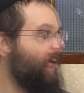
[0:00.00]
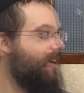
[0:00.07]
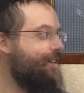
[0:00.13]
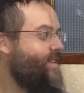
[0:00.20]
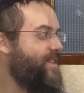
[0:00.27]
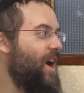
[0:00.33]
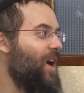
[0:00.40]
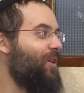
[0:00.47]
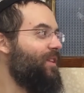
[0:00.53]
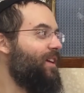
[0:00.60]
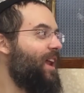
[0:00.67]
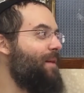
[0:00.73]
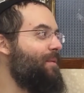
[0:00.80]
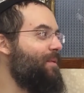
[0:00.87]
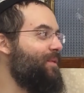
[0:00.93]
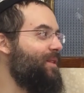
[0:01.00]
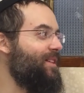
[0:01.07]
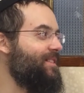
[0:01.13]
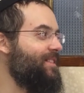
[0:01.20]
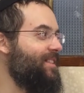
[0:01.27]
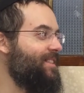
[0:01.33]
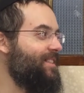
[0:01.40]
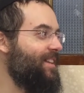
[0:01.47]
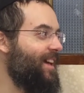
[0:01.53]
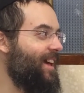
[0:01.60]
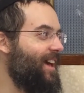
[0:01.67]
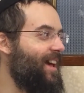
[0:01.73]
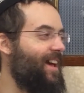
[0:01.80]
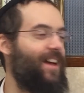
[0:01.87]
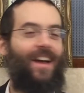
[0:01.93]
So, the Rebbe brings in the
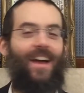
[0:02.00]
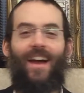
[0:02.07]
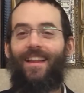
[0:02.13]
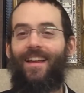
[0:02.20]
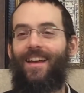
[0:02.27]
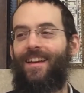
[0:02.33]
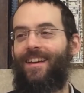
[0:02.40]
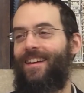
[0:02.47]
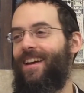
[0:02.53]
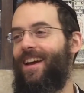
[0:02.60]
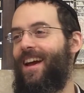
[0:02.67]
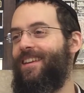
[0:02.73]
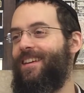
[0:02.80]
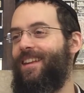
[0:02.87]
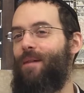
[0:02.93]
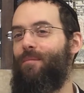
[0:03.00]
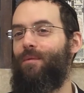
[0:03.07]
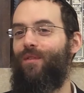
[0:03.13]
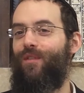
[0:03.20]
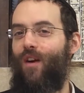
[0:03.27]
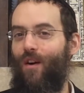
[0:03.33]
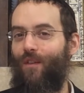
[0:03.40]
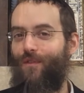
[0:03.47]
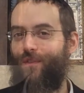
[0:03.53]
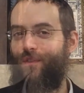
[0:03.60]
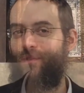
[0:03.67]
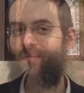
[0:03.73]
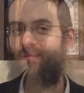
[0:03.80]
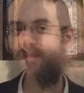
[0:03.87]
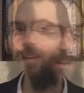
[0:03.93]
Sicha in Chelik Lamed Vav.
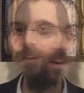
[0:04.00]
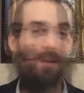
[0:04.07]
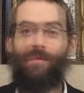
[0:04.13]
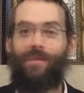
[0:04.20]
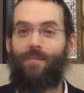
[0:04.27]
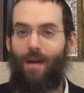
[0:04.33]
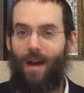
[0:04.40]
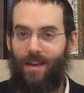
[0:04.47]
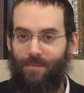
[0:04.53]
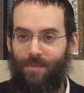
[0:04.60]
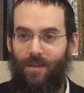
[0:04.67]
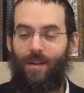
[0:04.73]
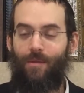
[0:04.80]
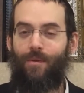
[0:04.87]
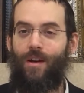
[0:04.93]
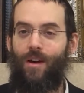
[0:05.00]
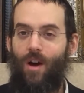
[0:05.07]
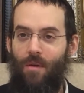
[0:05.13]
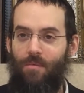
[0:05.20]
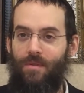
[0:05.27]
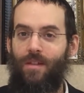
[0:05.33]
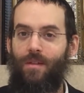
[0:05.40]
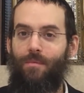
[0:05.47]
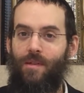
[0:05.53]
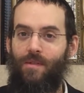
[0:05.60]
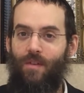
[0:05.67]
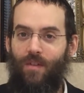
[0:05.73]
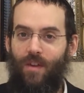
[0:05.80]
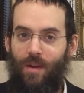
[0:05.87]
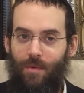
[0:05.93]
The Rebbe is masber that when it comes to the
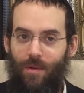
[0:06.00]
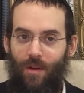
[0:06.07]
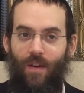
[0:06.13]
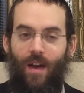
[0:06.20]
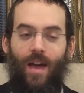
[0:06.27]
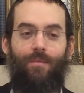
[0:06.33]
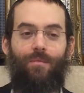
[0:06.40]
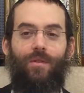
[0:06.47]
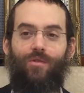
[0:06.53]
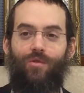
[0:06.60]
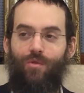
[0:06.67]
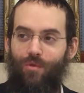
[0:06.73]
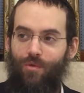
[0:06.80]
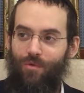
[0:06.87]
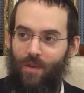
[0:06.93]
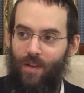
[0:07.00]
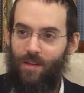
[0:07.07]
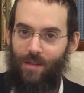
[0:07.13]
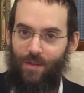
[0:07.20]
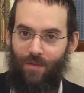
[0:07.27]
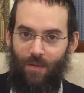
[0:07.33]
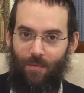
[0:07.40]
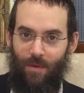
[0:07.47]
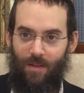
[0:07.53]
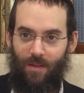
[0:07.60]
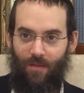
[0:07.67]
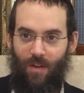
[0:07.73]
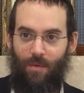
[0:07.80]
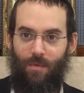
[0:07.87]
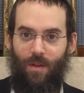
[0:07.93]
mitzvah of Kibbud Av V'Eim, there's two reasons for the mitzvah
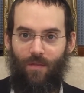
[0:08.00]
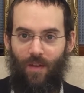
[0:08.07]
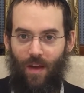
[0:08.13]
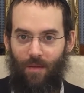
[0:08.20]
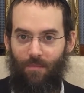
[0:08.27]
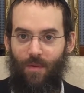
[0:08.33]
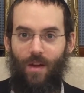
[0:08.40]
of Kibbud Av V'Eim.